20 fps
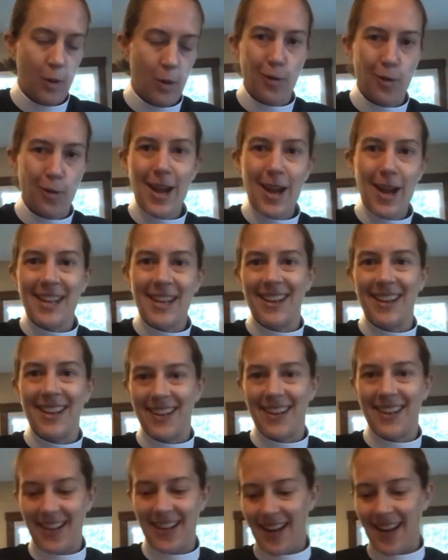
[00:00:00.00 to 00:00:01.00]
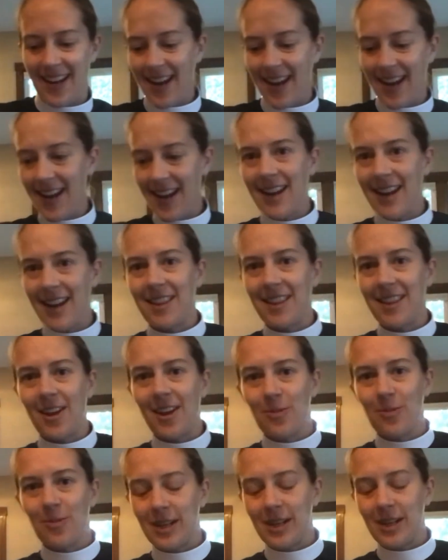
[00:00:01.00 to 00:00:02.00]
All right, and
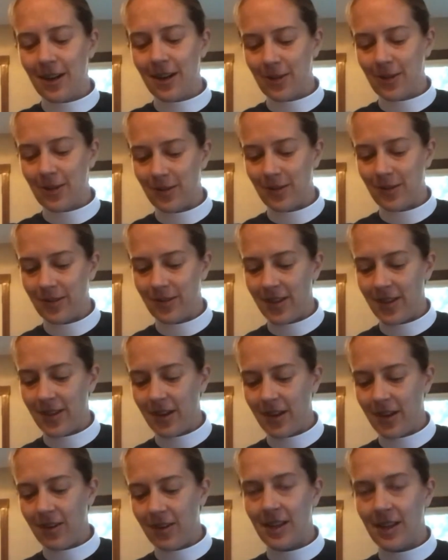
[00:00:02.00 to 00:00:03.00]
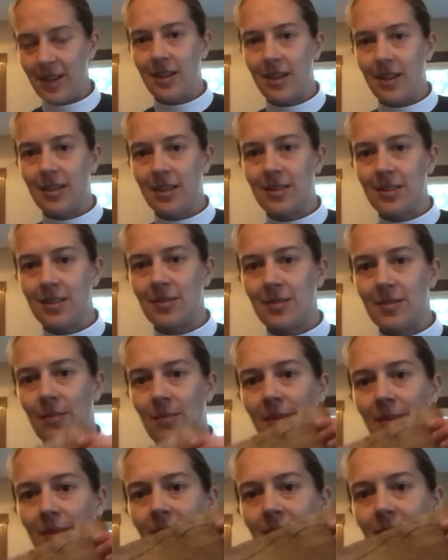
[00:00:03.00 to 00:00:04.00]
there we go. There is
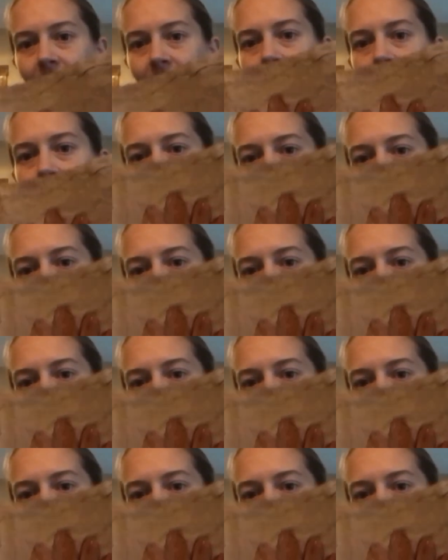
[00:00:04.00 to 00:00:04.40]
my